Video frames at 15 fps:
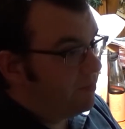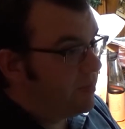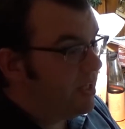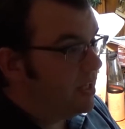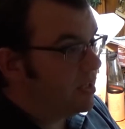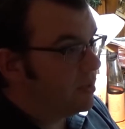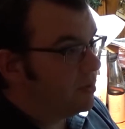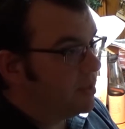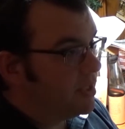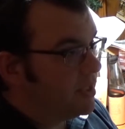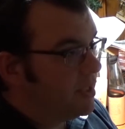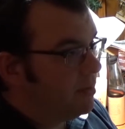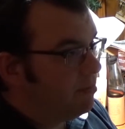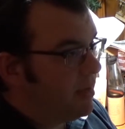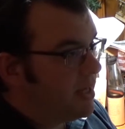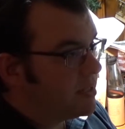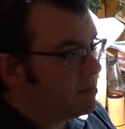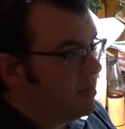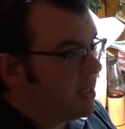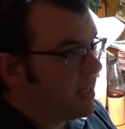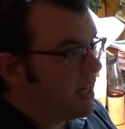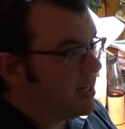you know, it makes
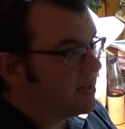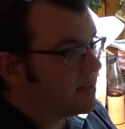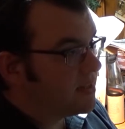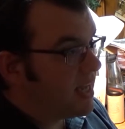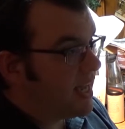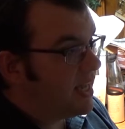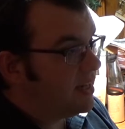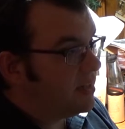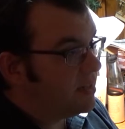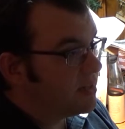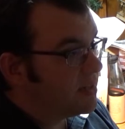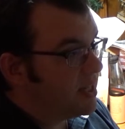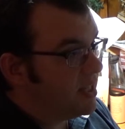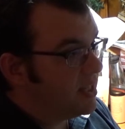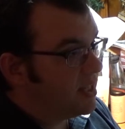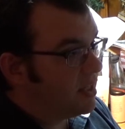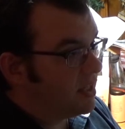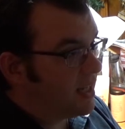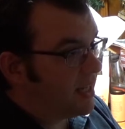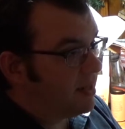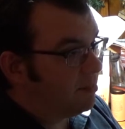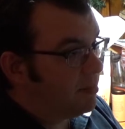me kind of sad to see that a
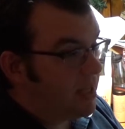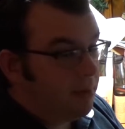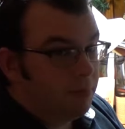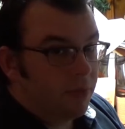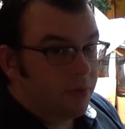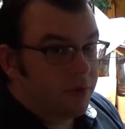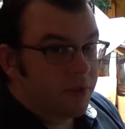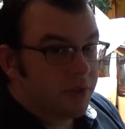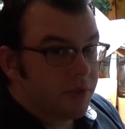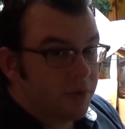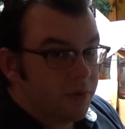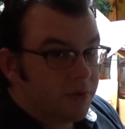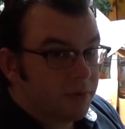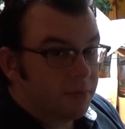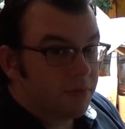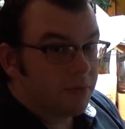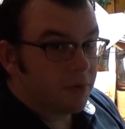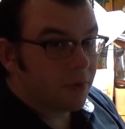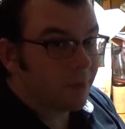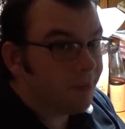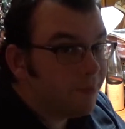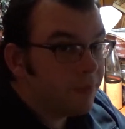lot of people just use them
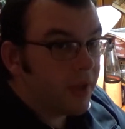for